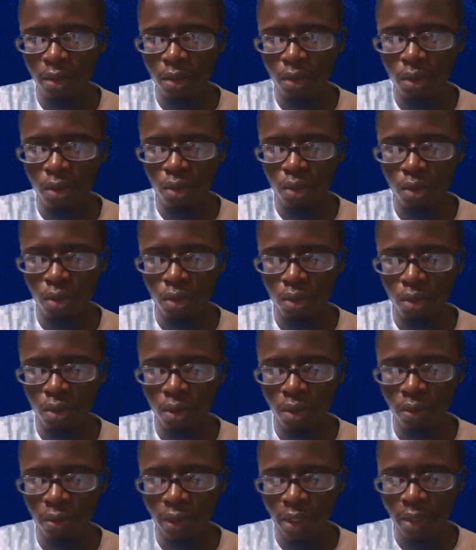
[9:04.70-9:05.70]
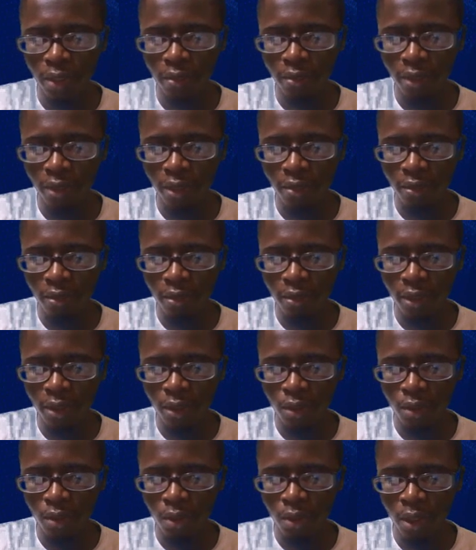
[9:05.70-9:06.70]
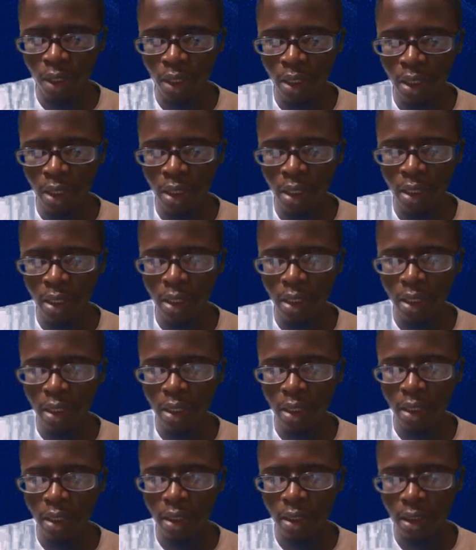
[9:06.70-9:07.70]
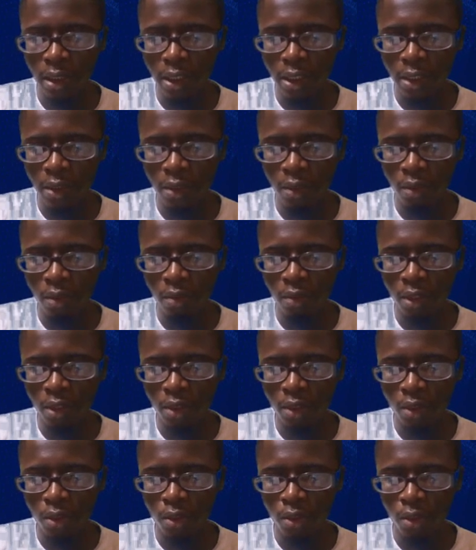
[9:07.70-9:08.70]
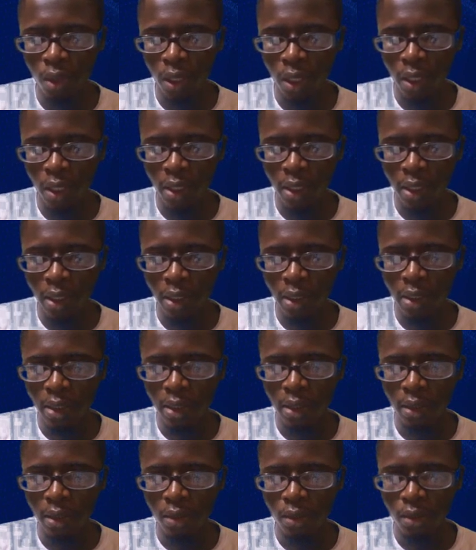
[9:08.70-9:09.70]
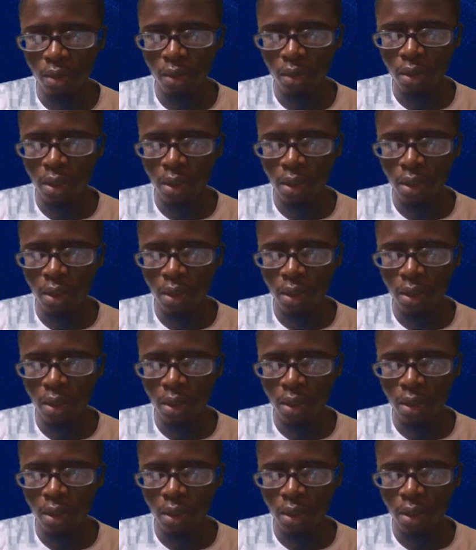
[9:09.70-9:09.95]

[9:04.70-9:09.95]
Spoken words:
2. And put 5 over 2 here, 3 over 2 here. And so